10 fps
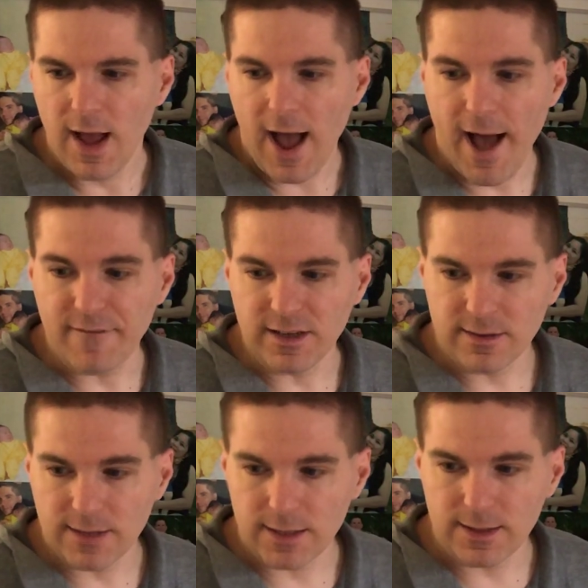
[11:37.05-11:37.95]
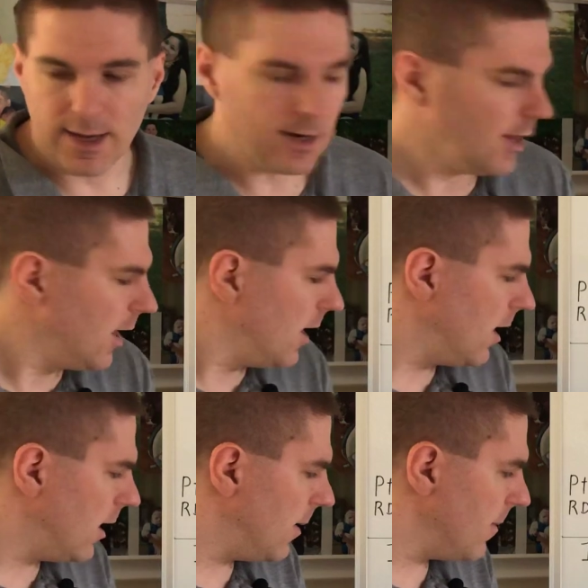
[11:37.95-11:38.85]
Having said that,
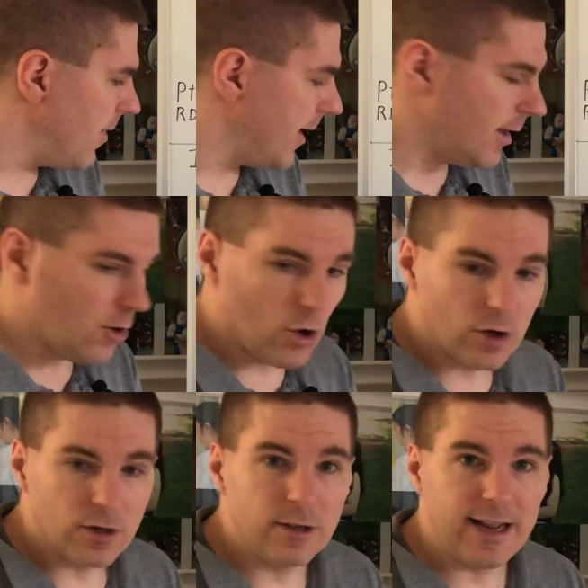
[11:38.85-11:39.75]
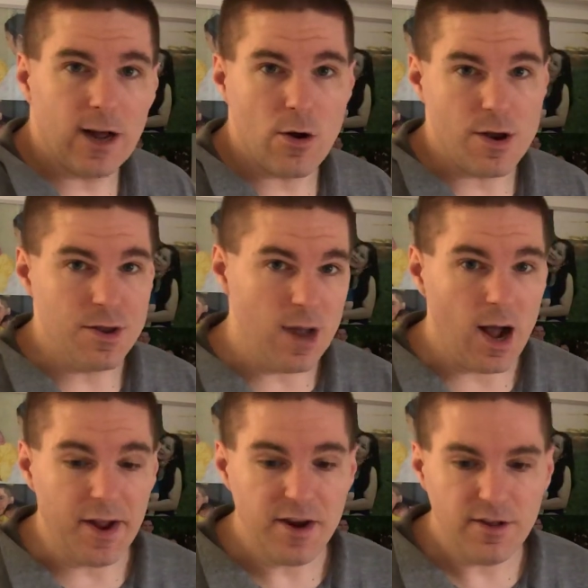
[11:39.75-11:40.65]
they are down
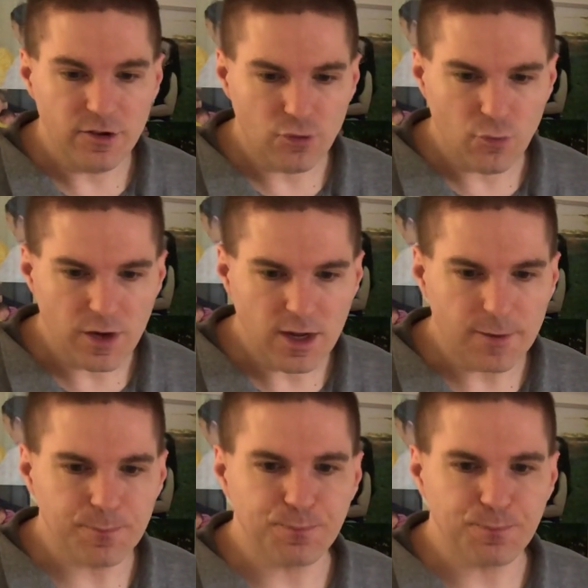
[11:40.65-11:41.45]
9 this week